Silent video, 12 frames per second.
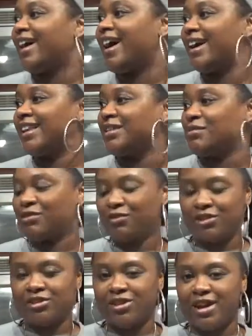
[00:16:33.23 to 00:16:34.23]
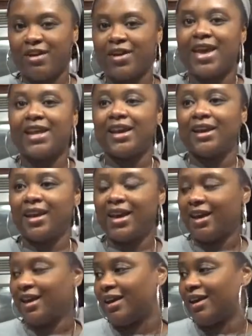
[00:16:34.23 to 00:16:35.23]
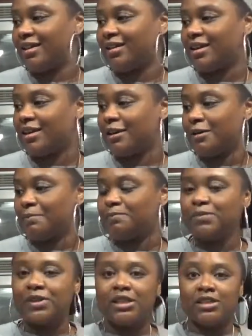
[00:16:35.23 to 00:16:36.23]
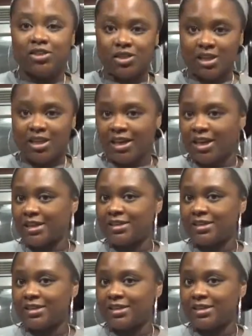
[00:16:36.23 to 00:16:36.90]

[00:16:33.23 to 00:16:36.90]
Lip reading: I cleaned my freezer out, and I had chicken